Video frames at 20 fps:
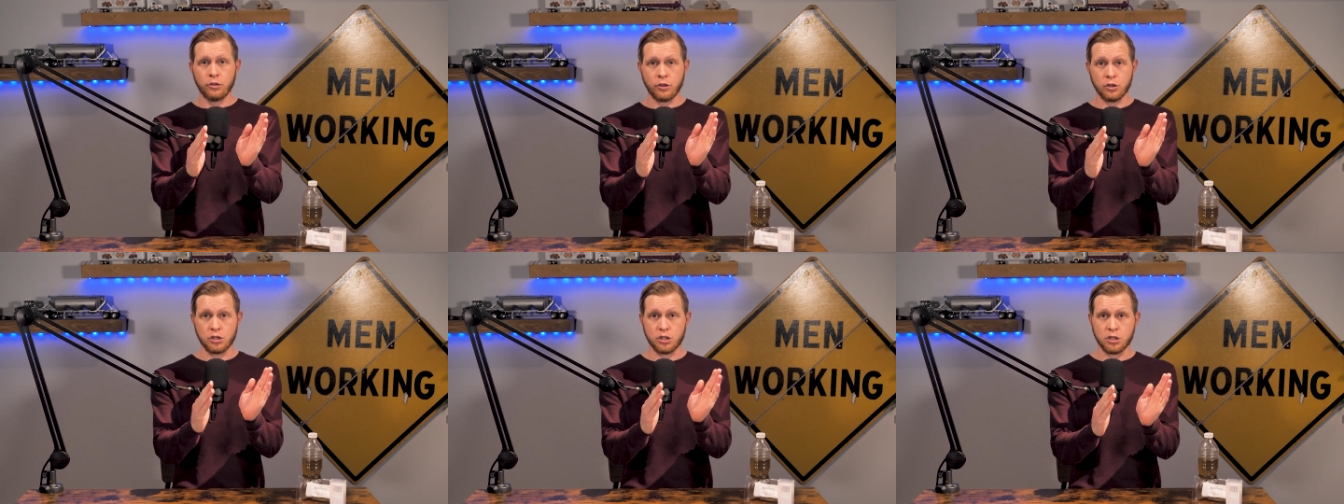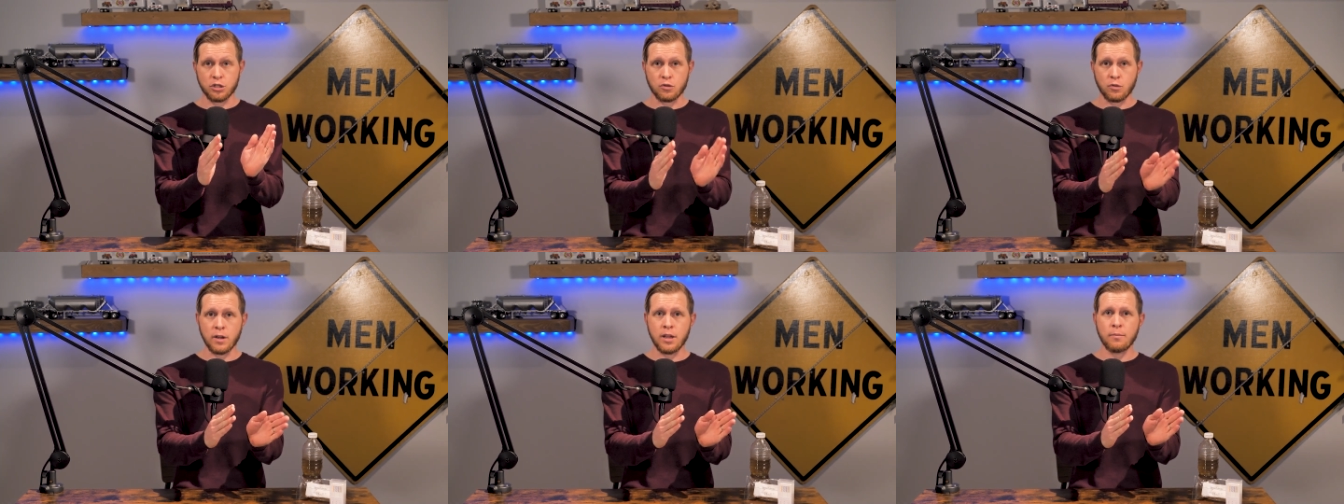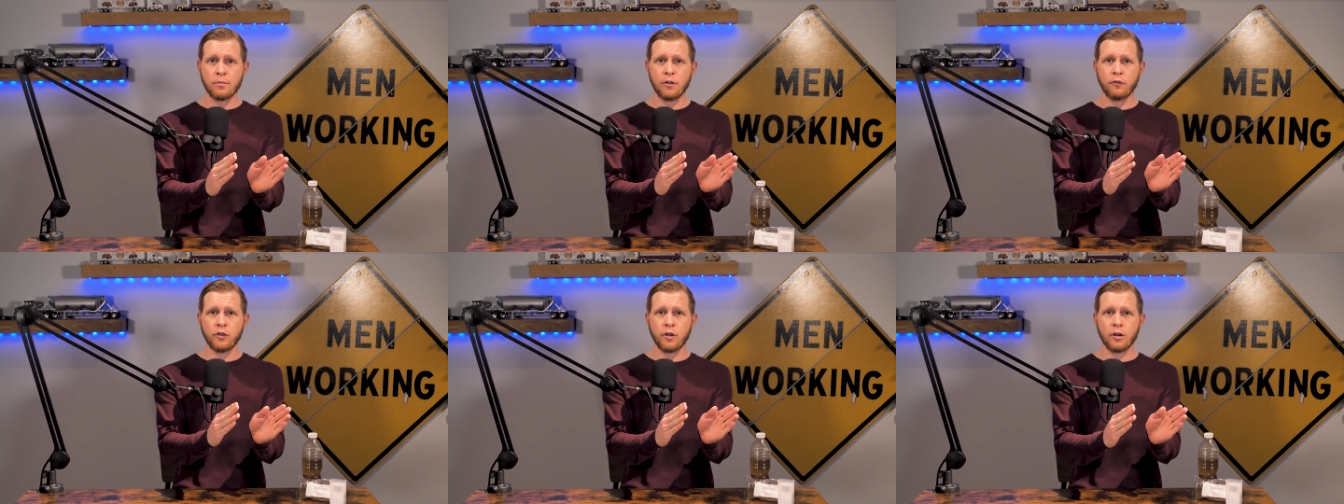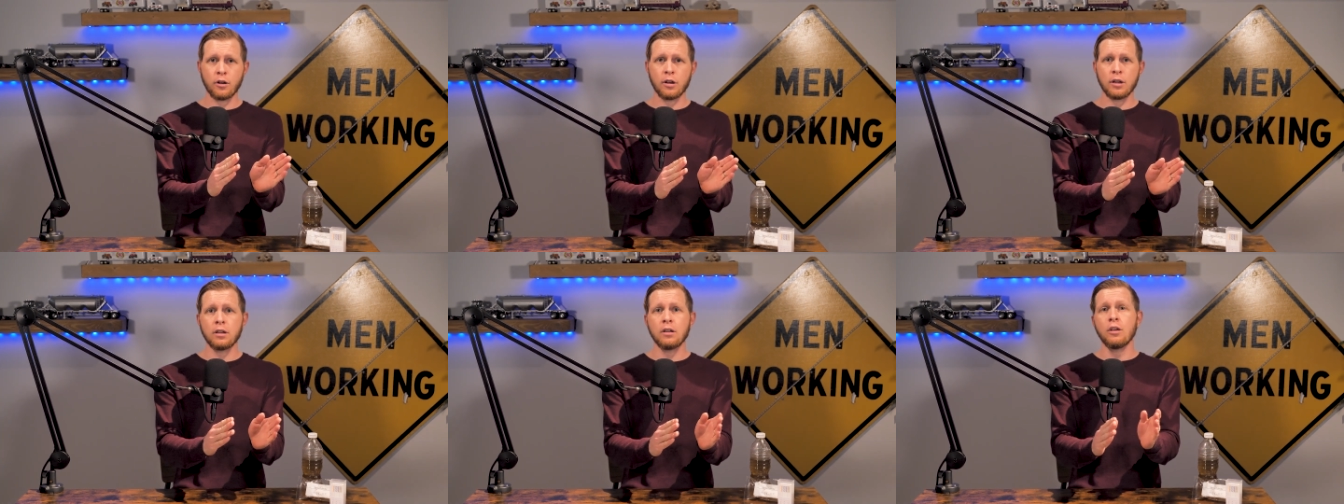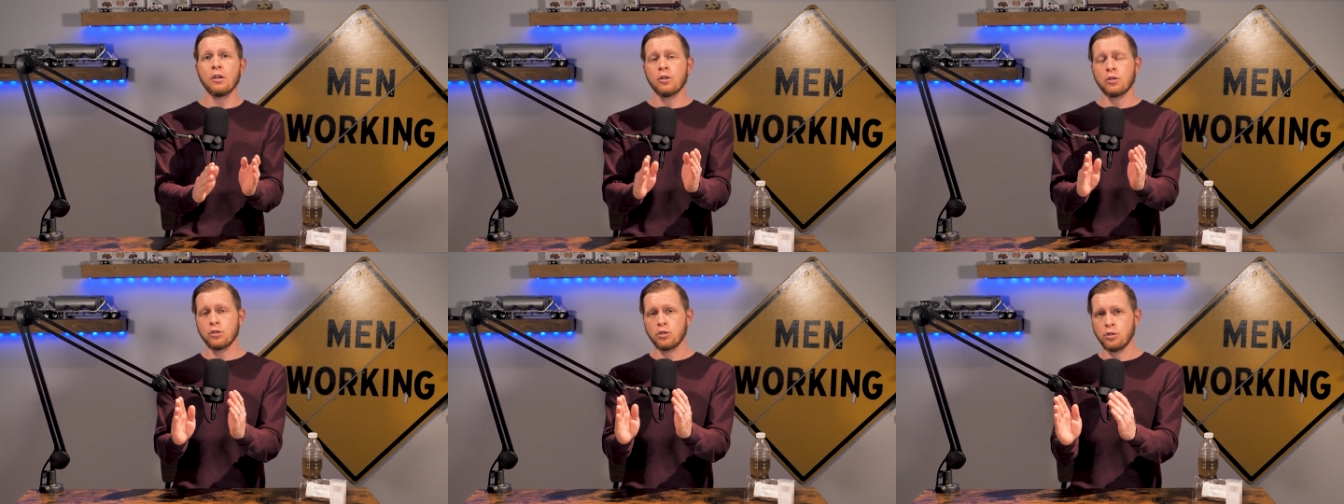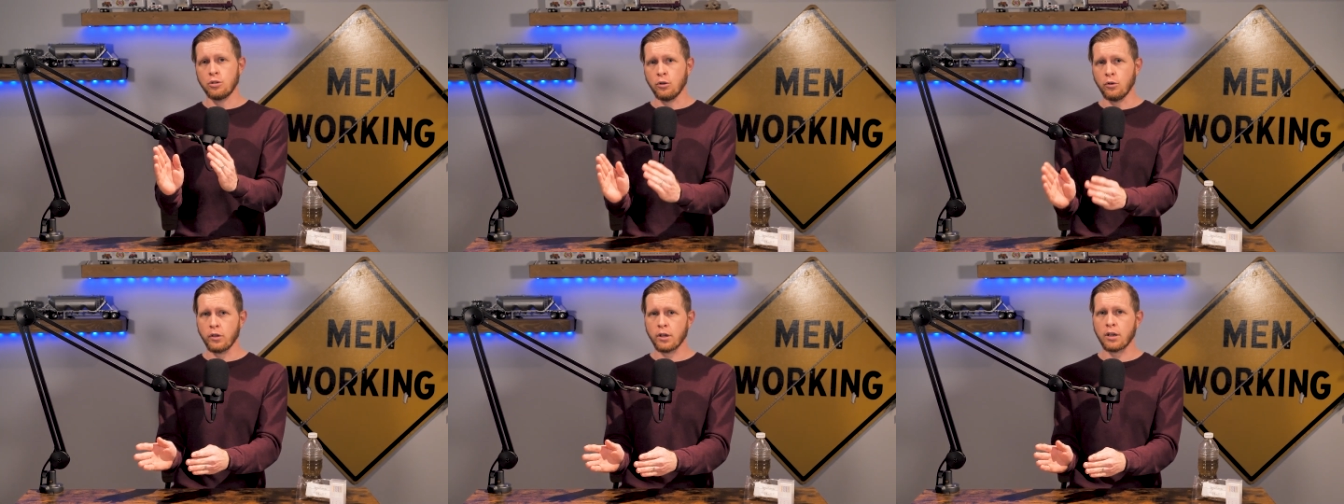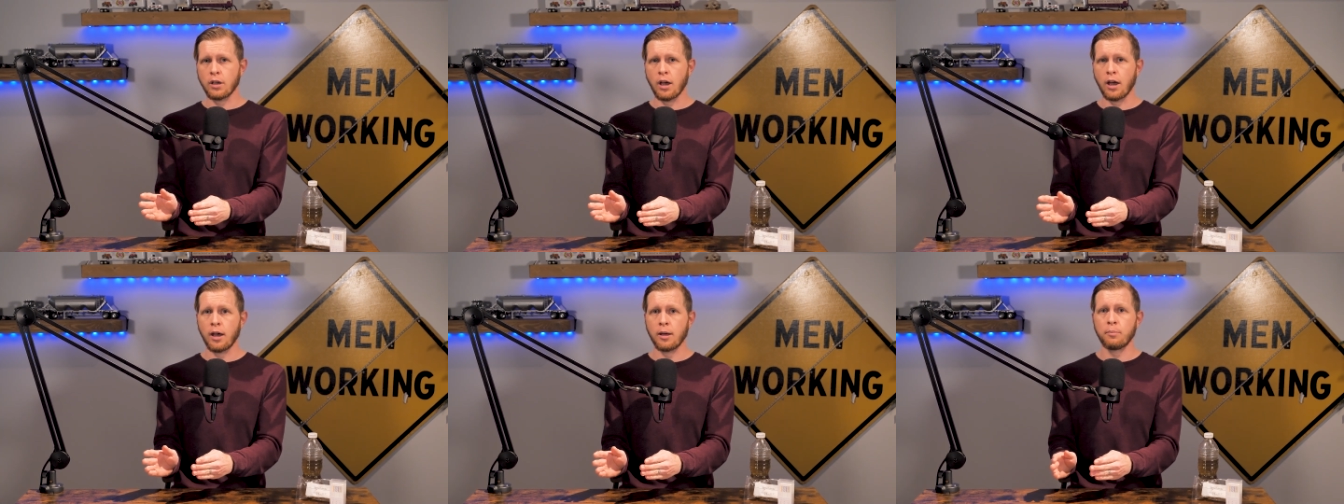the stream of urine to the
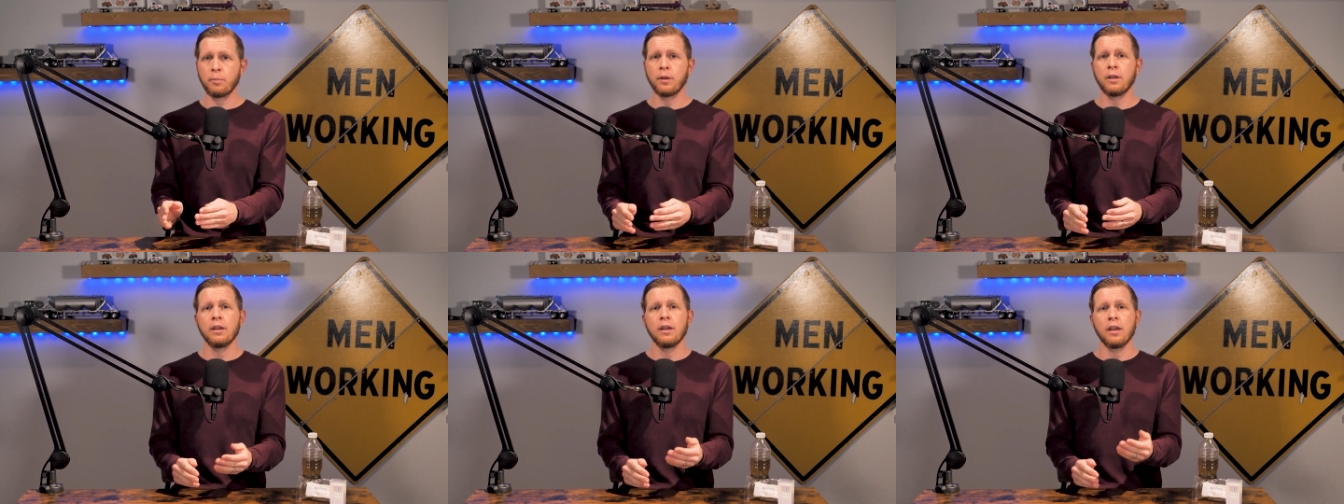cup